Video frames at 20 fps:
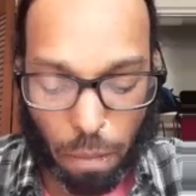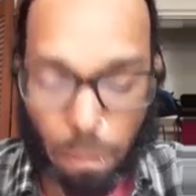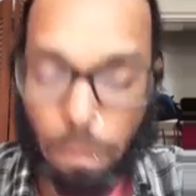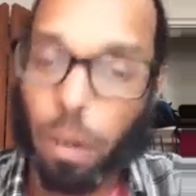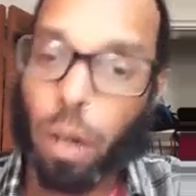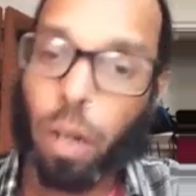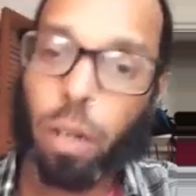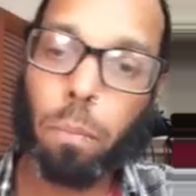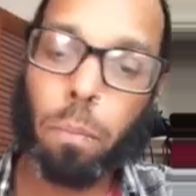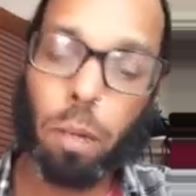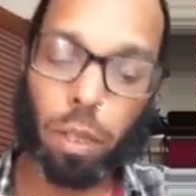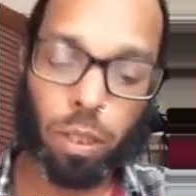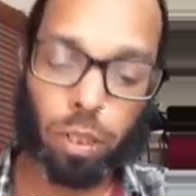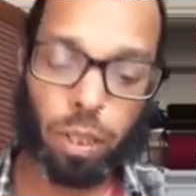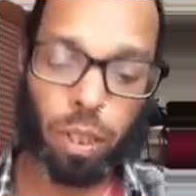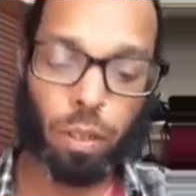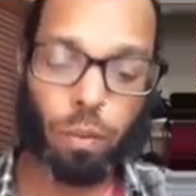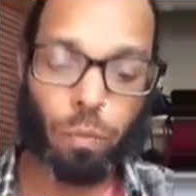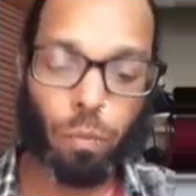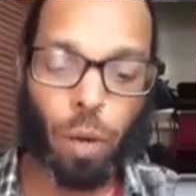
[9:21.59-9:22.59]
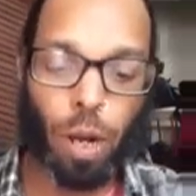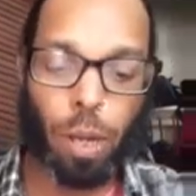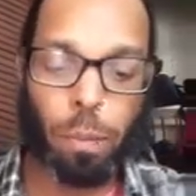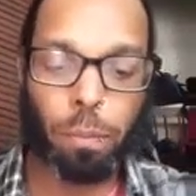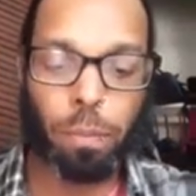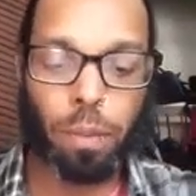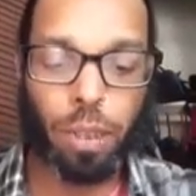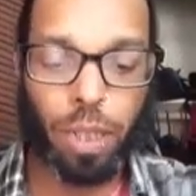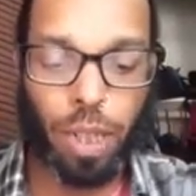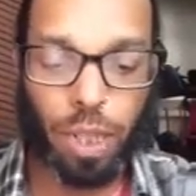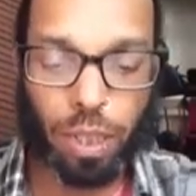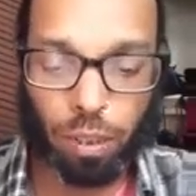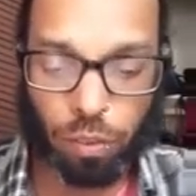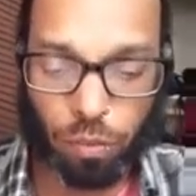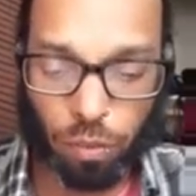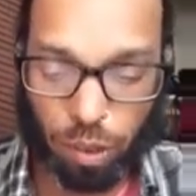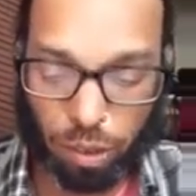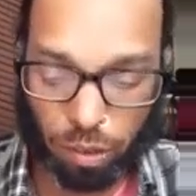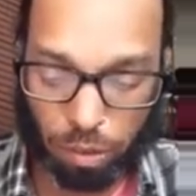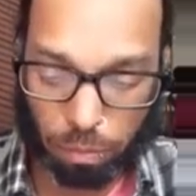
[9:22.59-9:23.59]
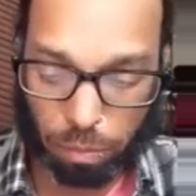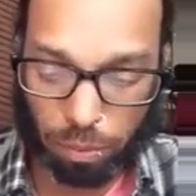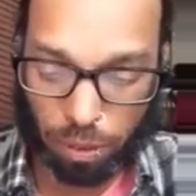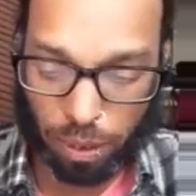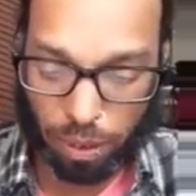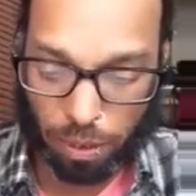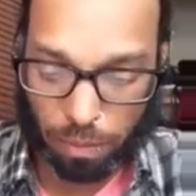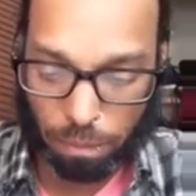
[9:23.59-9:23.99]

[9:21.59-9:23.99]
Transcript: Buck Mulligan wiped again his razor blade.